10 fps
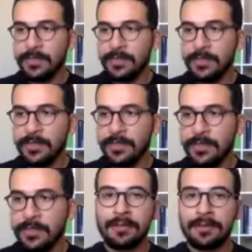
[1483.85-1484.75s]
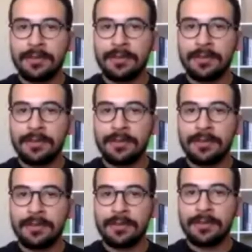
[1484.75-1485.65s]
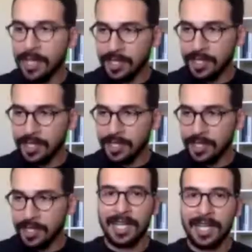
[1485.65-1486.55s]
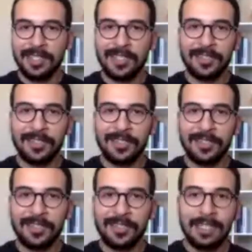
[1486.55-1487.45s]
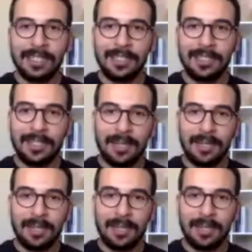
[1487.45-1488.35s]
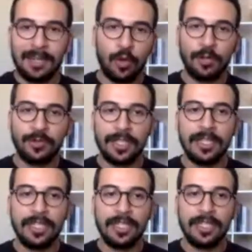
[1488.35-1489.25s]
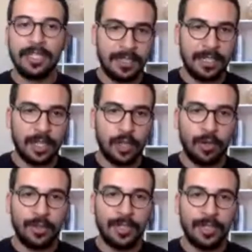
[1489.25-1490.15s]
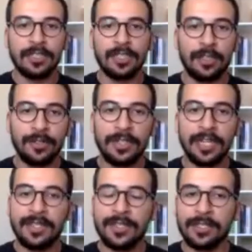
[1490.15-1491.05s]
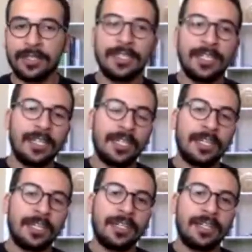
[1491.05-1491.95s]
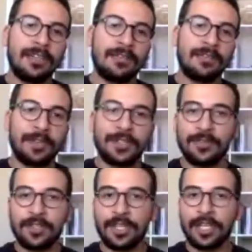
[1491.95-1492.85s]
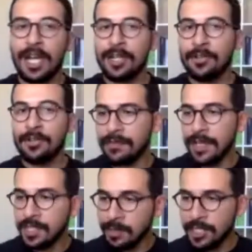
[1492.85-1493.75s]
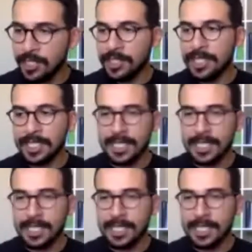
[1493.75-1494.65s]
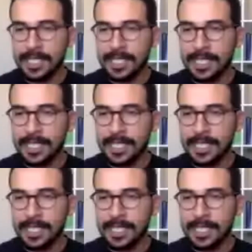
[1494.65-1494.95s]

So what do I mean by this? What do you mean by spatial data science? So I'm uh, quoting uh, quoting uh, Luc Anselin from University of Chicago defines spatial data science.